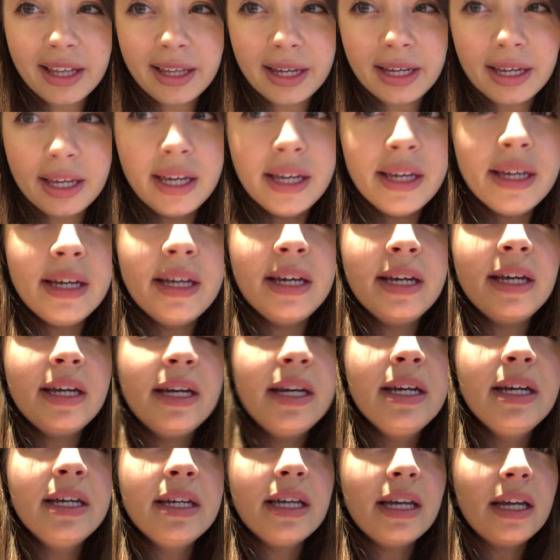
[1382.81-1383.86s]
I like
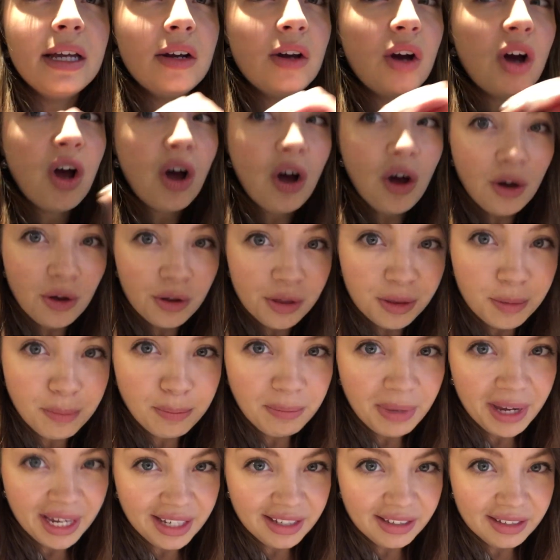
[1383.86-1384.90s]
get all the
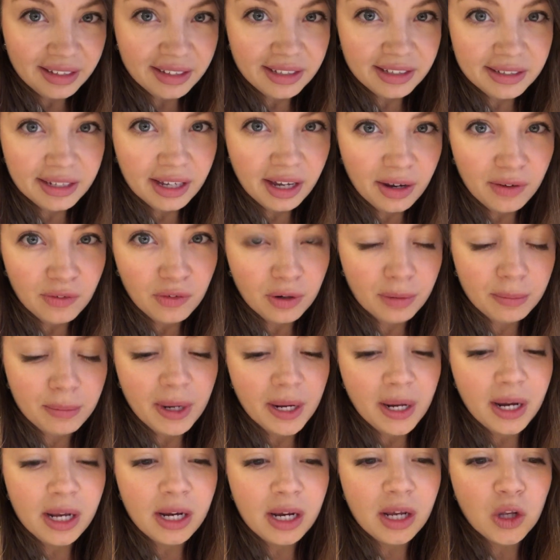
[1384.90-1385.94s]
bases covered,
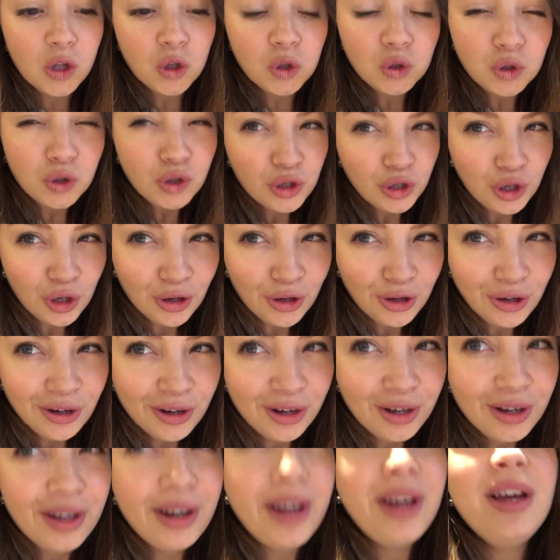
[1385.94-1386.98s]
making it look
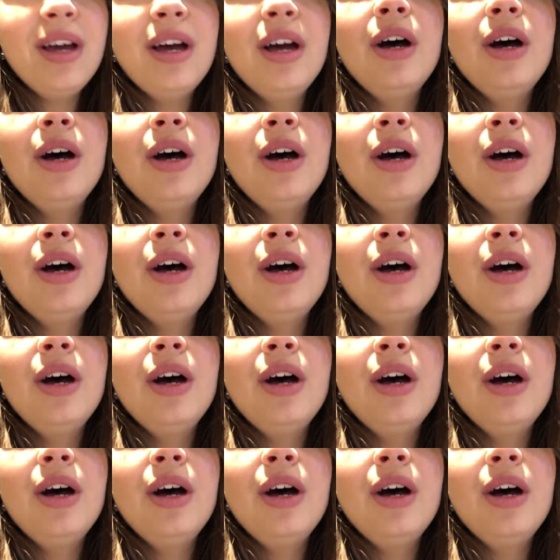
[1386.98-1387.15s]
good.